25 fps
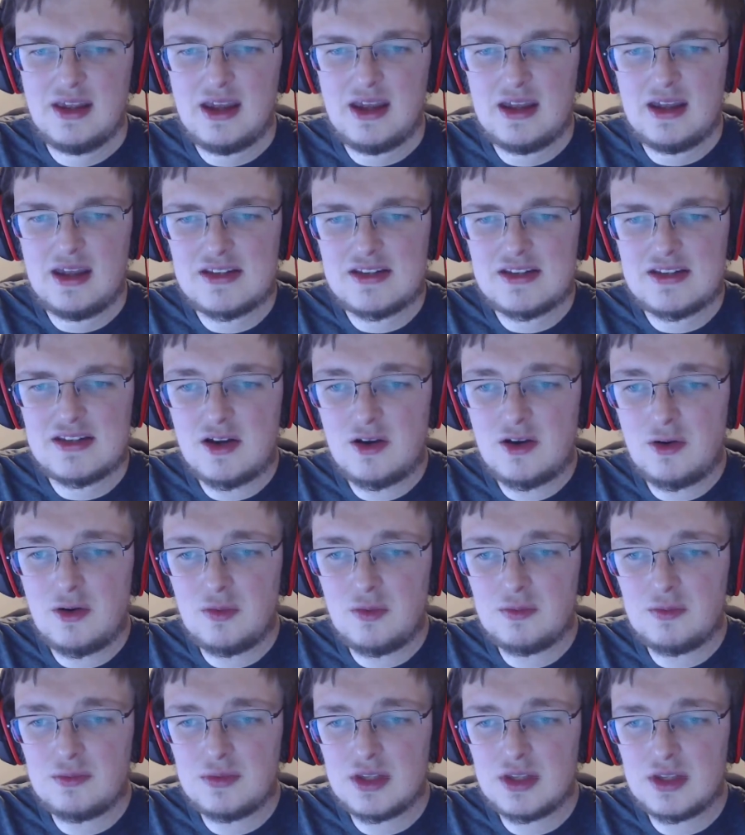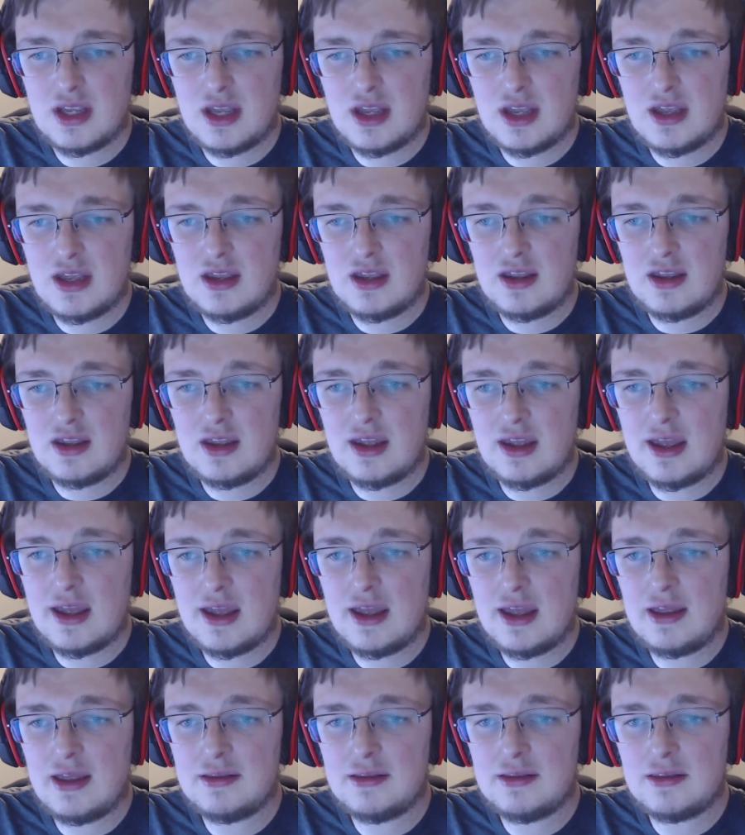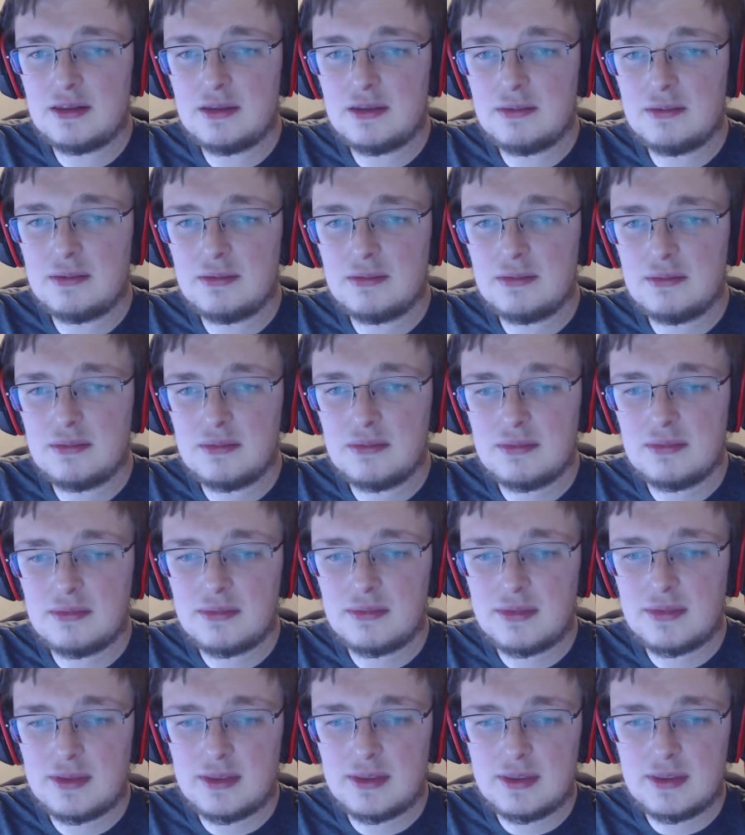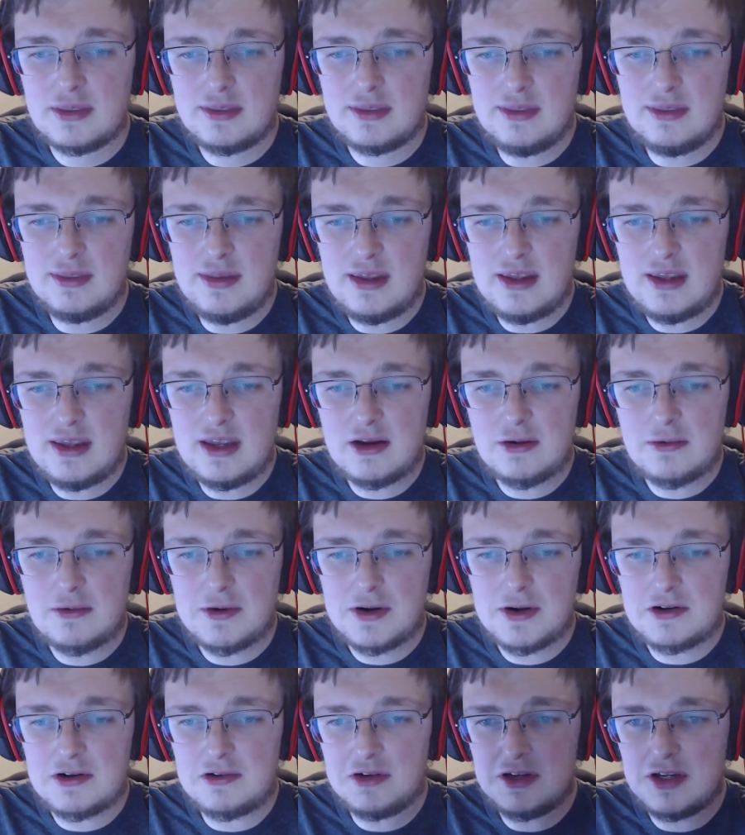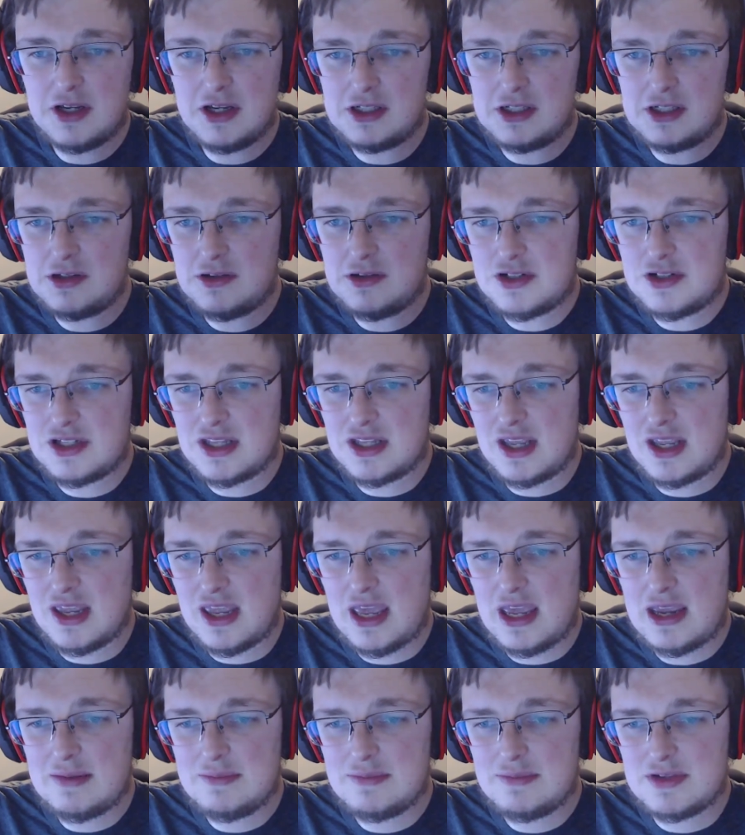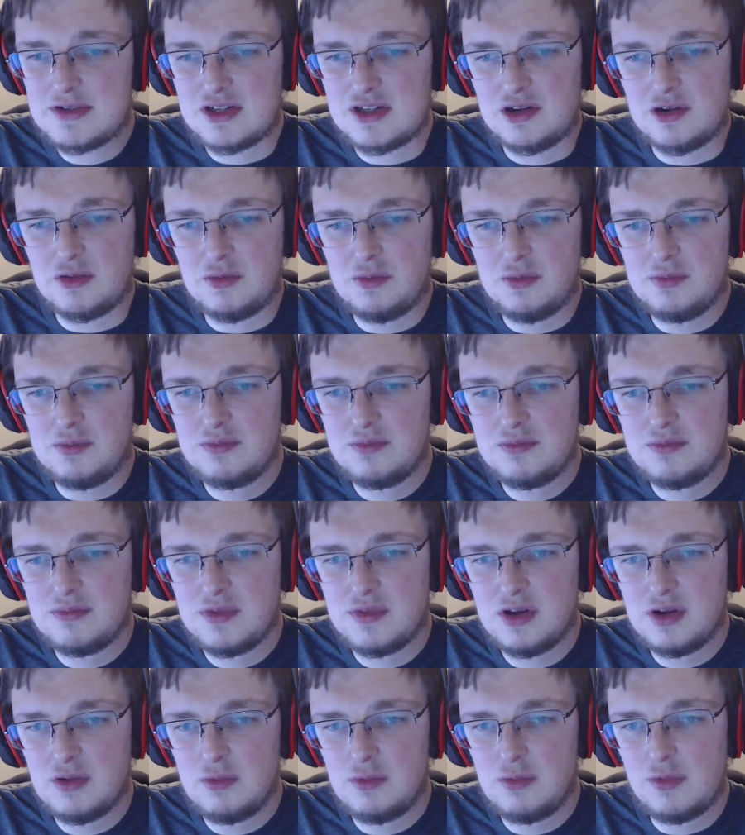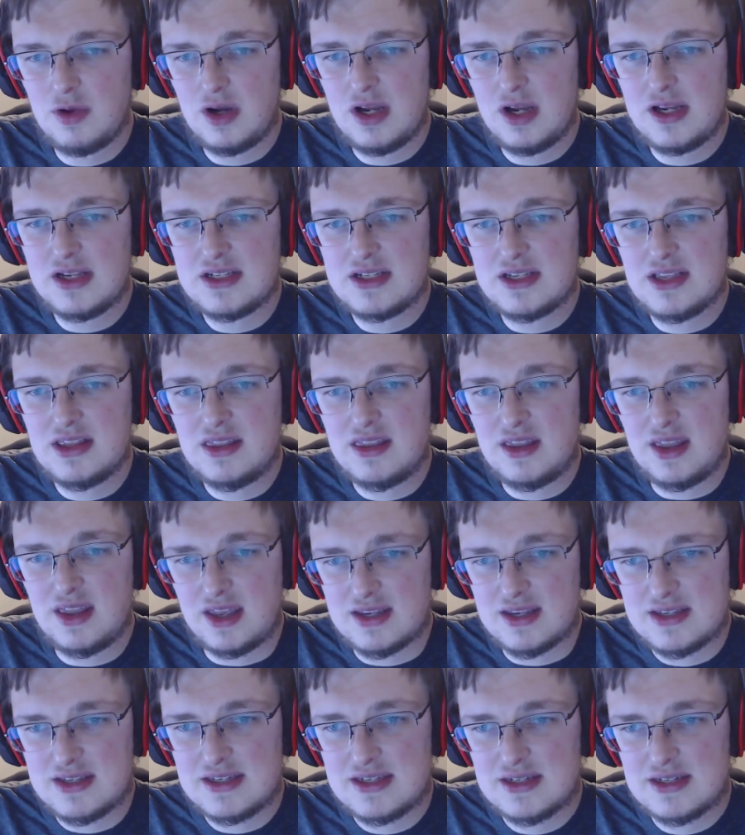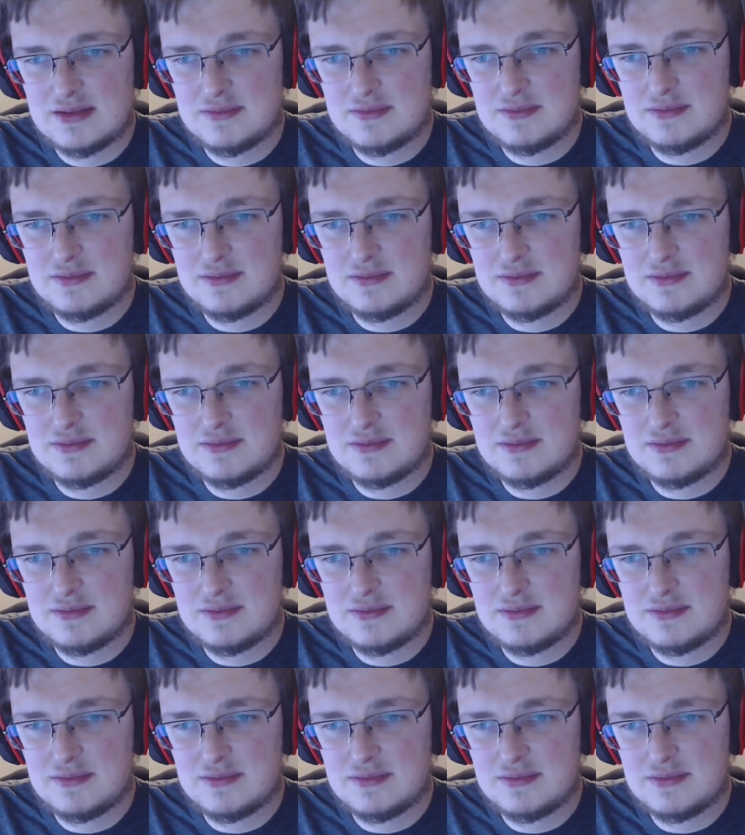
And so uh, the critical conclusion they came to was this.